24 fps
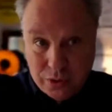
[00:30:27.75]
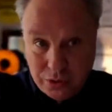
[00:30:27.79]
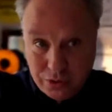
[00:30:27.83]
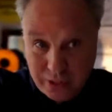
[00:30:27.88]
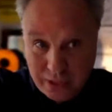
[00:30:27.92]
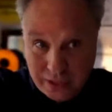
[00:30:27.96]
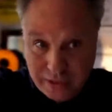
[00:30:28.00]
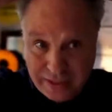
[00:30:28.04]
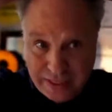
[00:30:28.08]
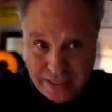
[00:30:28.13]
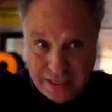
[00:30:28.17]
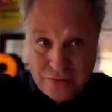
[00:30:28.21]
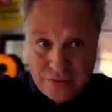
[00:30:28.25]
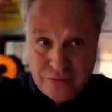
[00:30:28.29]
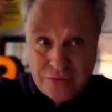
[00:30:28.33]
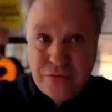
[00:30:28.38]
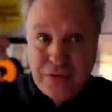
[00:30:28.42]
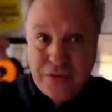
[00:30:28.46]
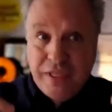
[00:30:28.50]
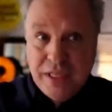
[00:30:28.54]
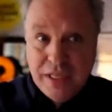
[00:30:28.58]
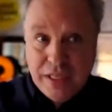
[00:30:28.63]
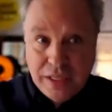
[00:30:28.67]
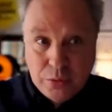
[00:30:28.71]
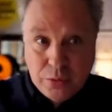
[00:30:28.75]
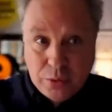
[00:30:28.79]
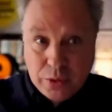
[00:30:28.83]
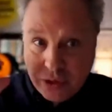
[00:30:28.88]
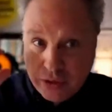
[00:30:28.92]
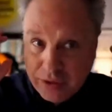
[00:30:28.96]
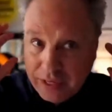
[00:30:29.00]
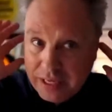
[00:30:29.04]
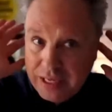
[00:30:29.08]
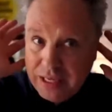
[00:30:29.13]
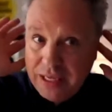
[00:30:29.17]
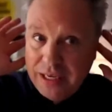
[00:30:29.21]
what do they think and feel,
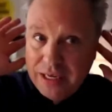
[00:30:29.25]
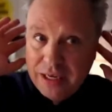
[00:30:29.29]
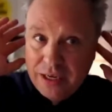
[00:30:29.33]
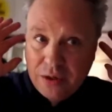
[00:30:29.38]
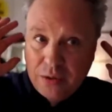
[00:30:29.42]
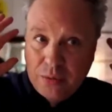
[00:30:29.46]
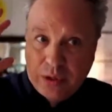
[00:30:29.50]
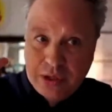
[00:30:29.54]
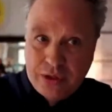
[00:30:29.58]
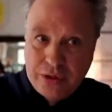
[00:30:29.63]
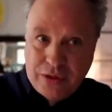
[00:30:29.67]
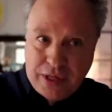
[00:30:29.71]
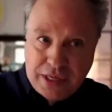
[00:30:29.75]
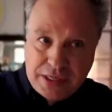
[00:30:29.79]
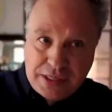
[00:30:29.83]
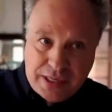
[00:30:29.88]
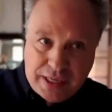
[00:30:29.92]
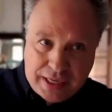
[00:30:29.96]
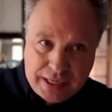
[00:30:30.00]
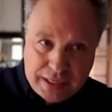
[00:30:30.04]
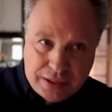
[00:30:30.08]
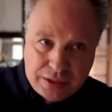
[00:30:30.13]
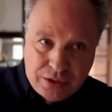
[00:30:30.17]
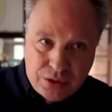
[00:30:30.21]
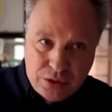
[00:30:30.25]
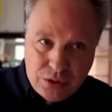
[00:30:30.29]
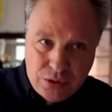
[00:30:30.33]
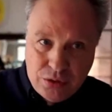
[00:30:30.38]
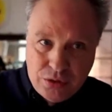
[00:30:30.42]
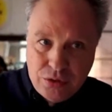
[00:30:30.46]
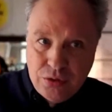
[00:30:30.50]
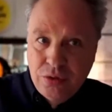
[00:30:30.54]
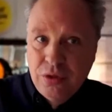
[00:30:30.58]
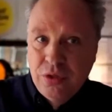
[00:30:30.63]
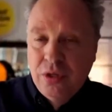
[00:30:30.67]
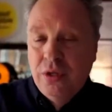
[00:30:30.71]
what do they hear, what do they say and
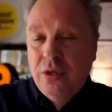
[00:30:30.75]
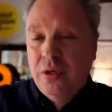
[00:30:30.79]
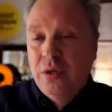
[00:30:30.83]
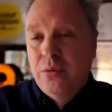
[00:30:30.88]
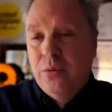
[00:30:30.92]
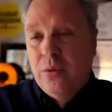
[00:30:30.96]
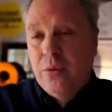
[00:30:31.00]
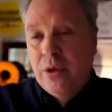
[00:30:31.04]
do,